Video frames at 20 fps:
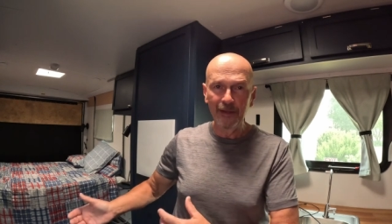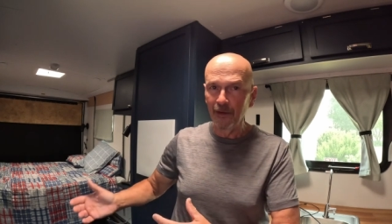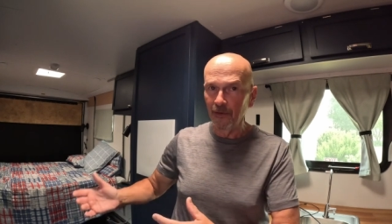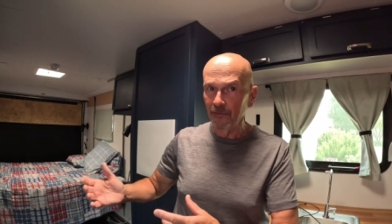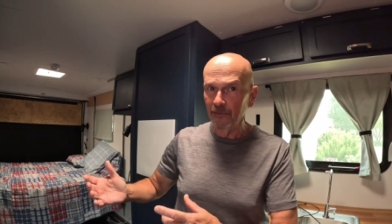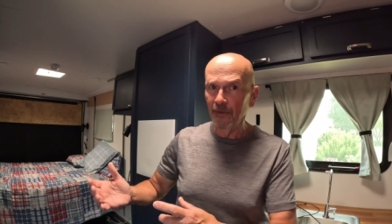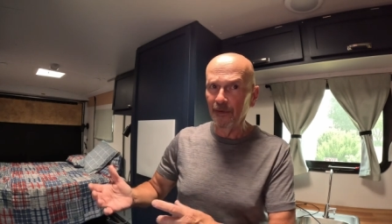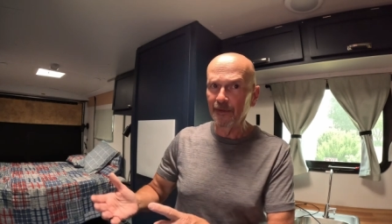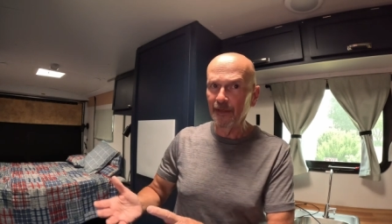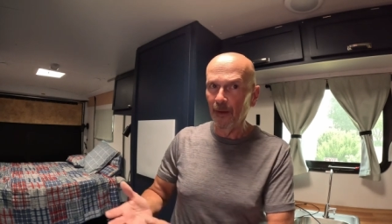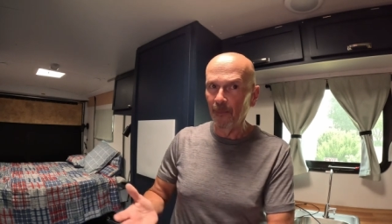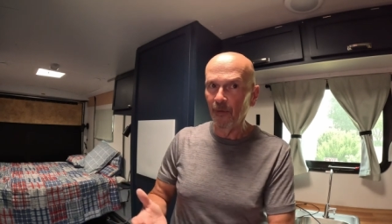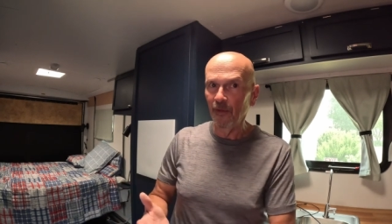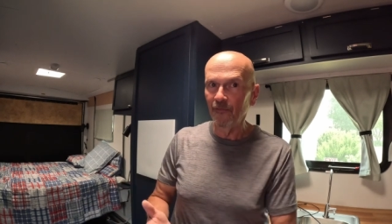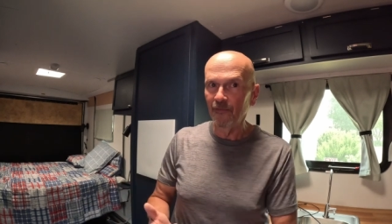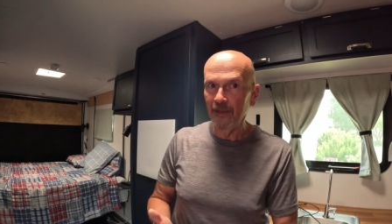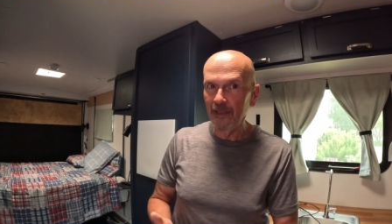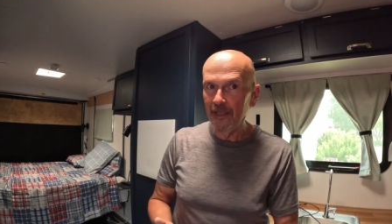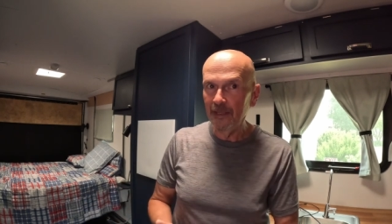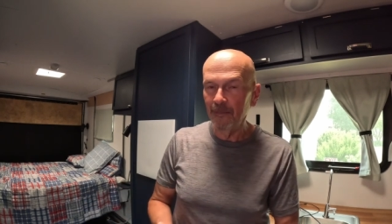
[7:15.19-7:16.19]
You know, a couple
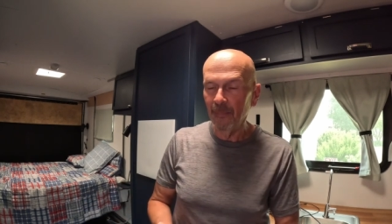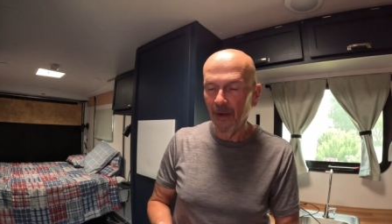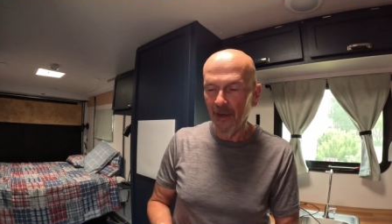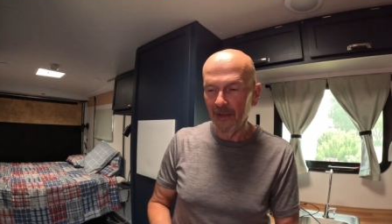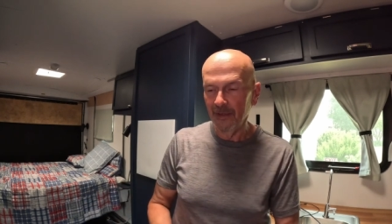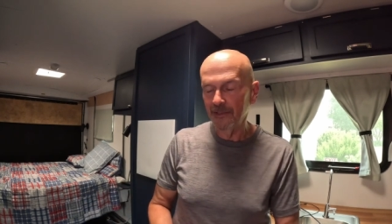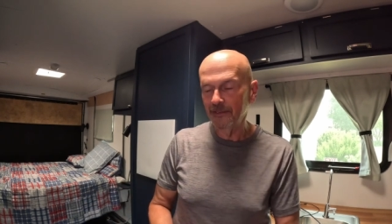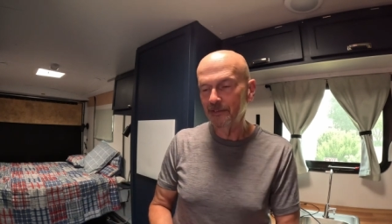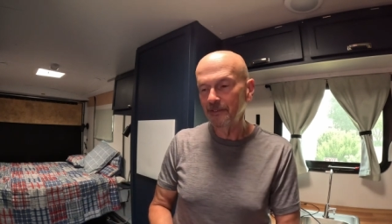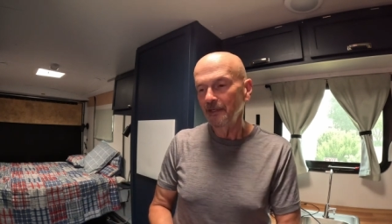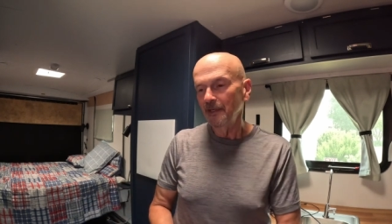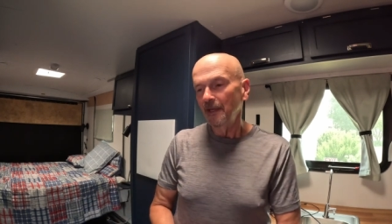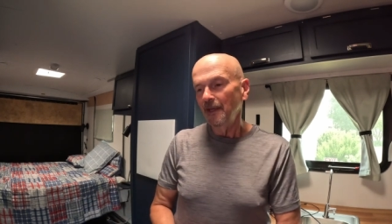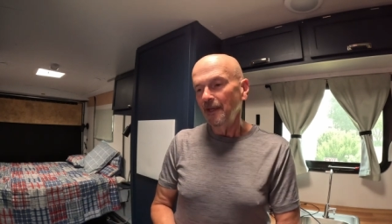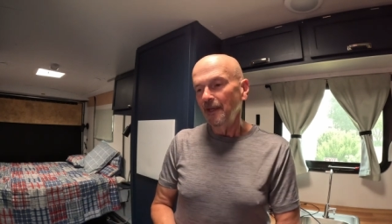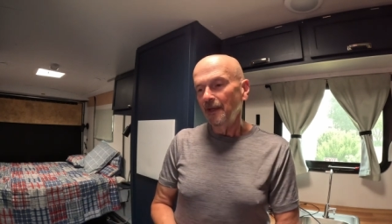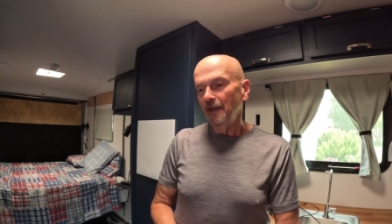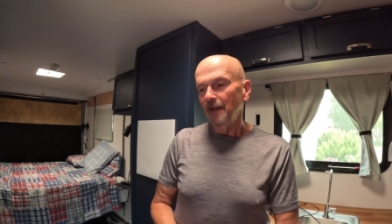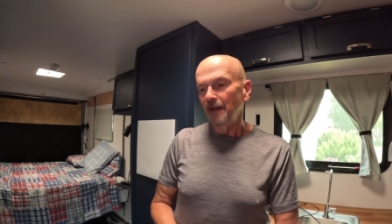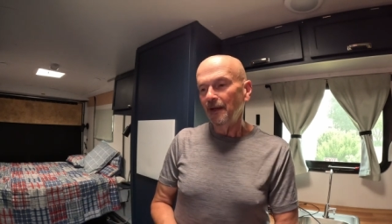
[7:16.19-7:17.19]
of e-bikes,
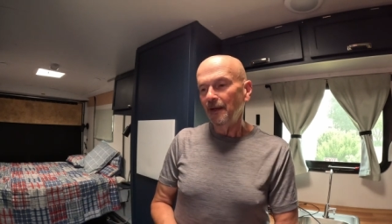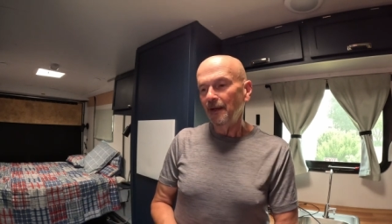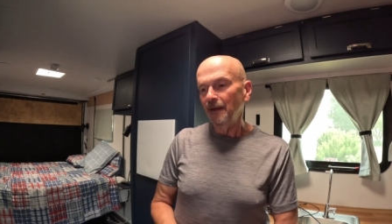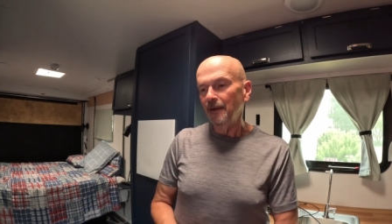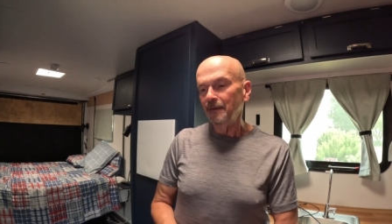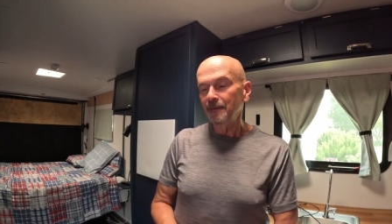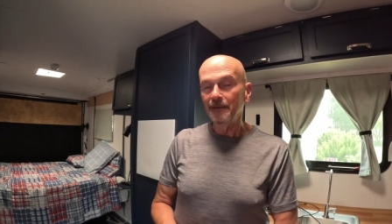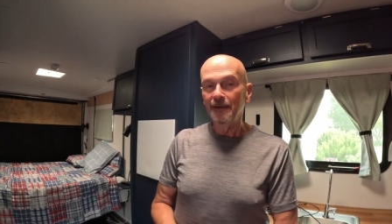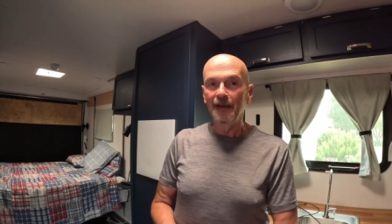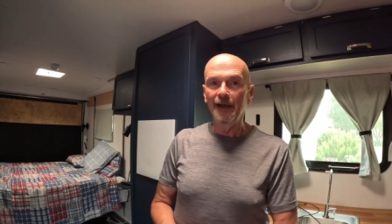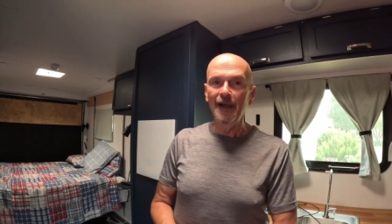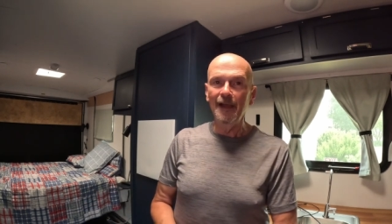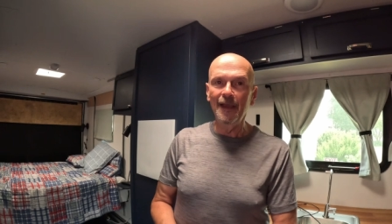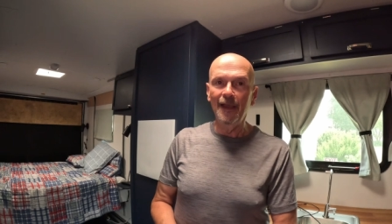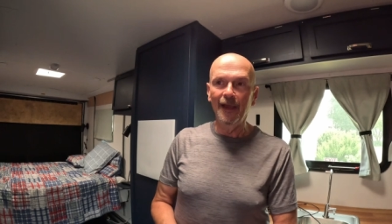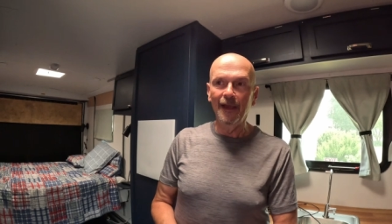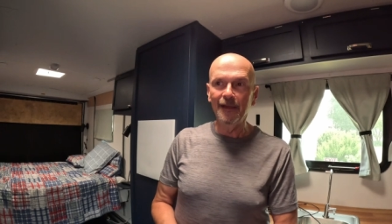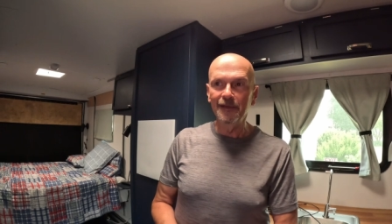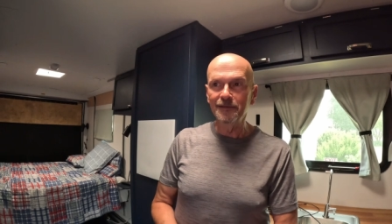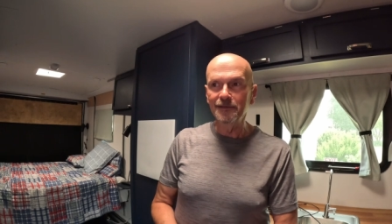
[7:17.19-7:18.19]
uh,
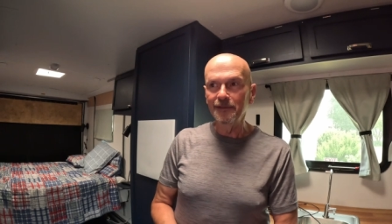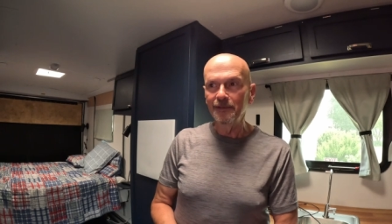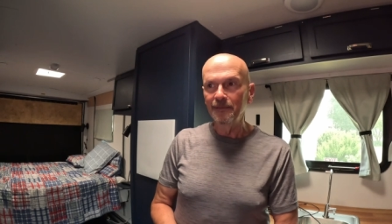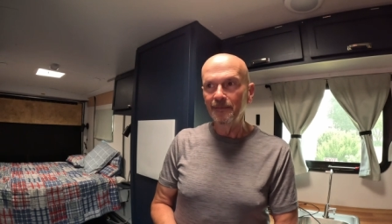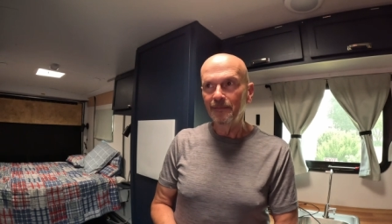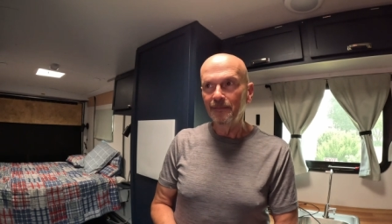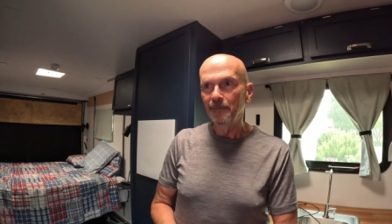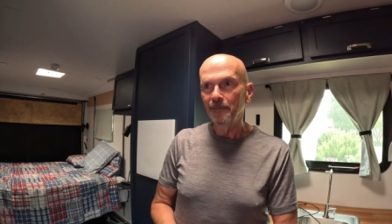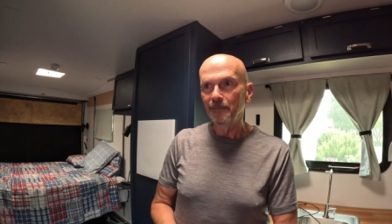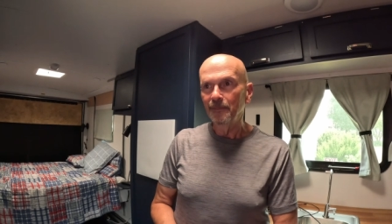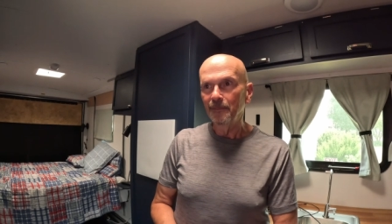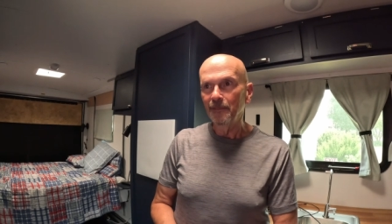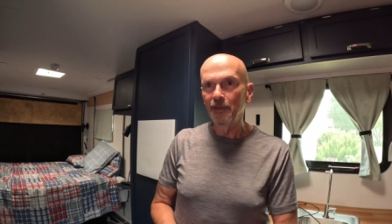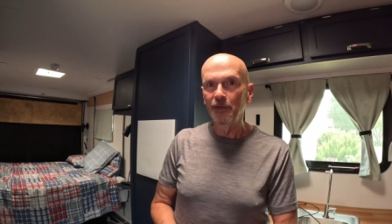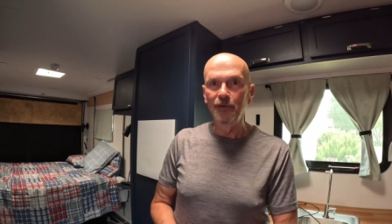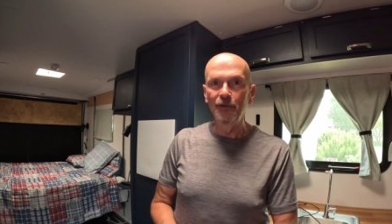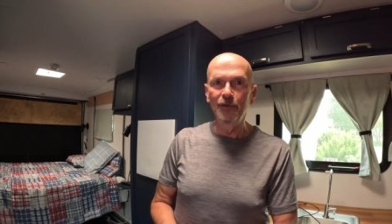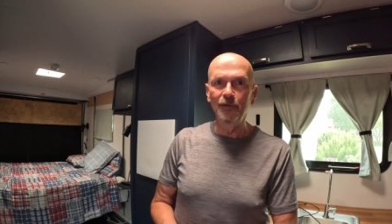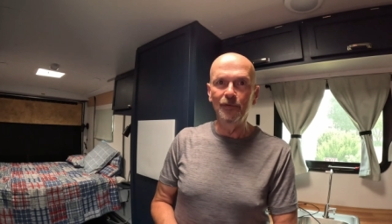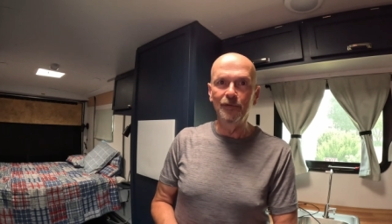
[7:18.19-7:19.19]
kayaks,
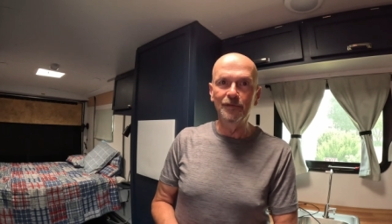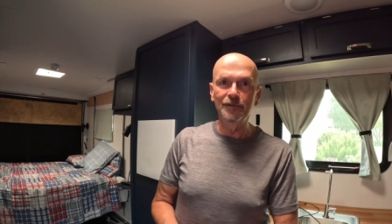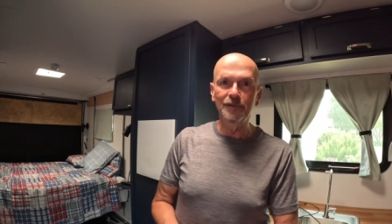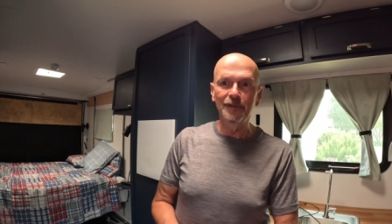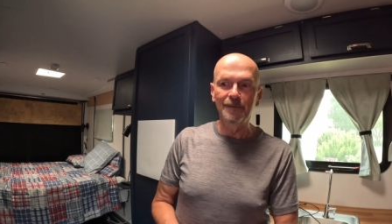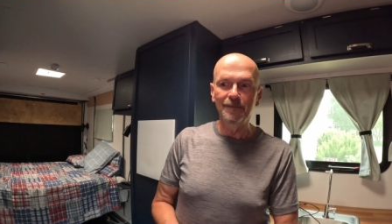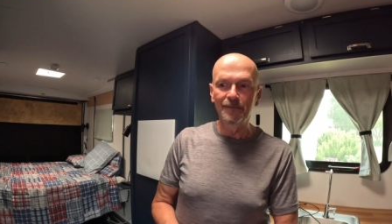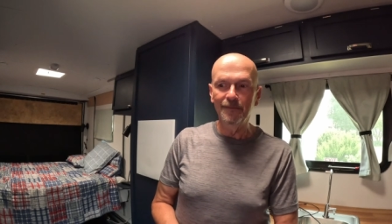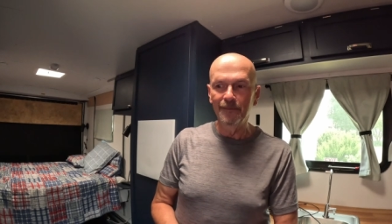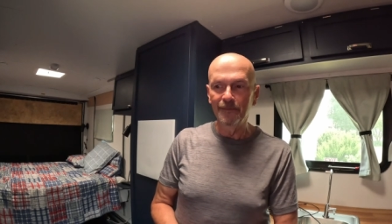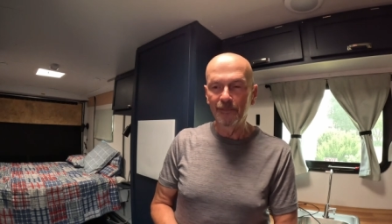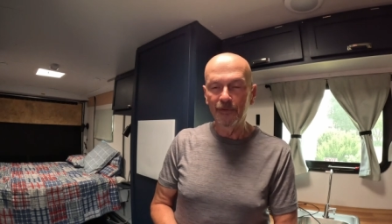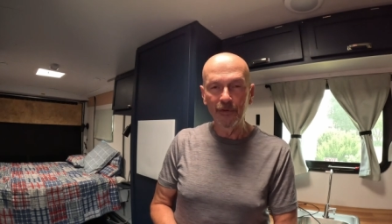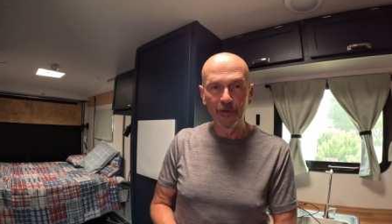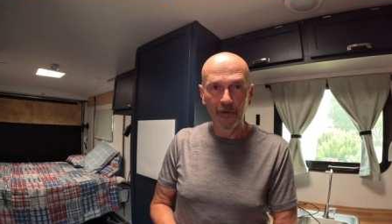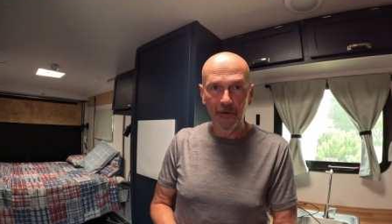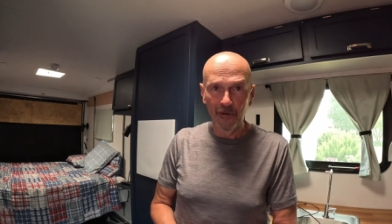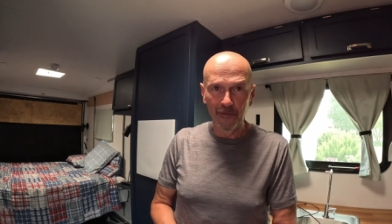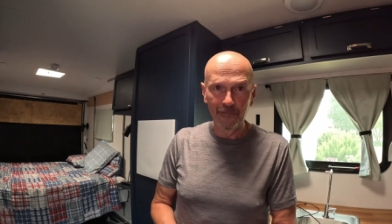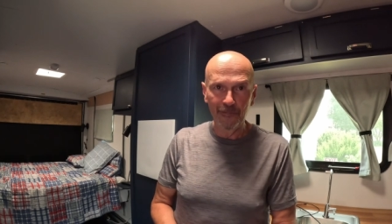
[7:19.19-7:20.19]
canoes,
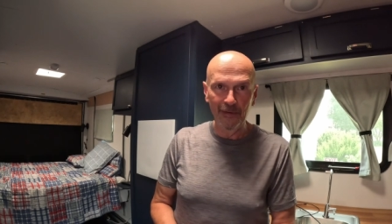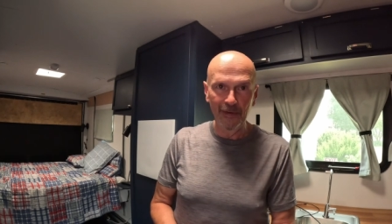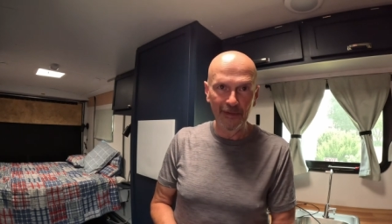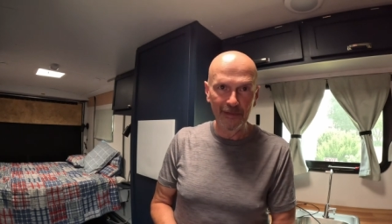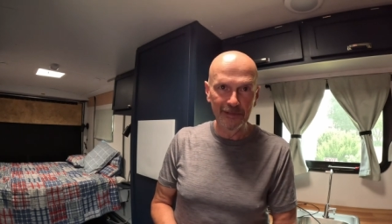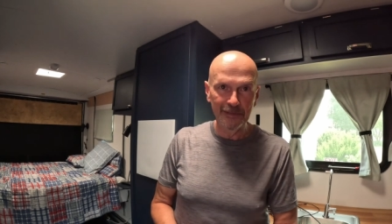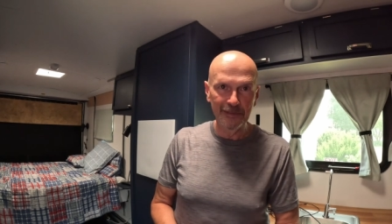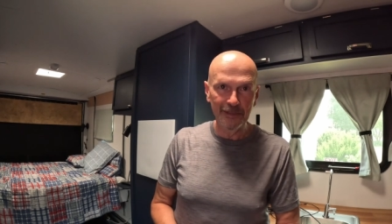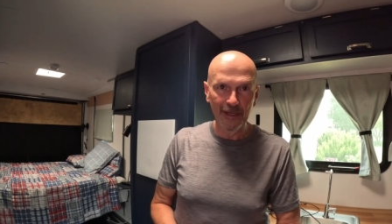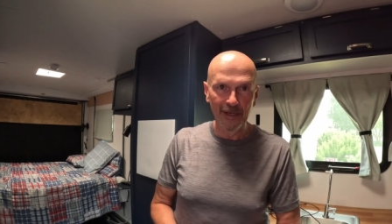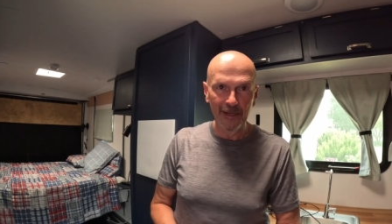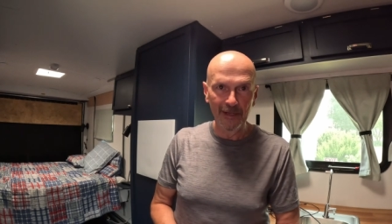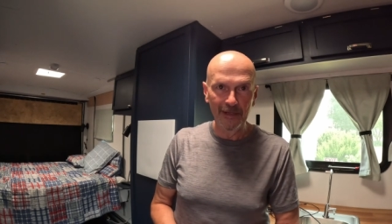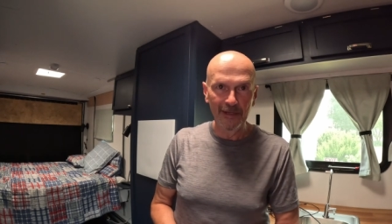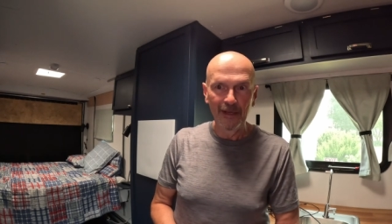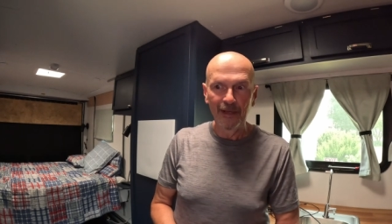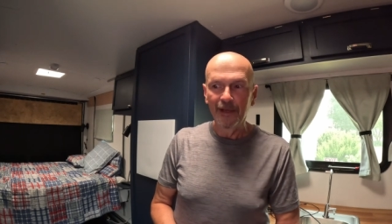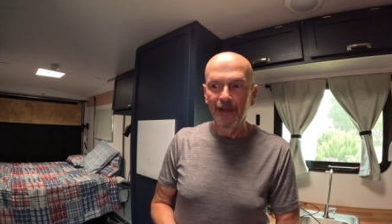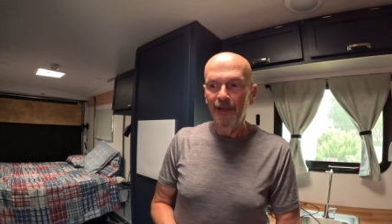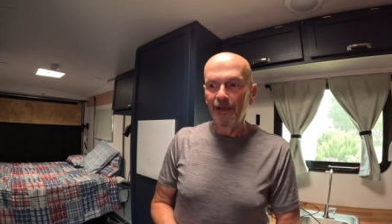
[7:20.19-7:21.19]
could all fit inside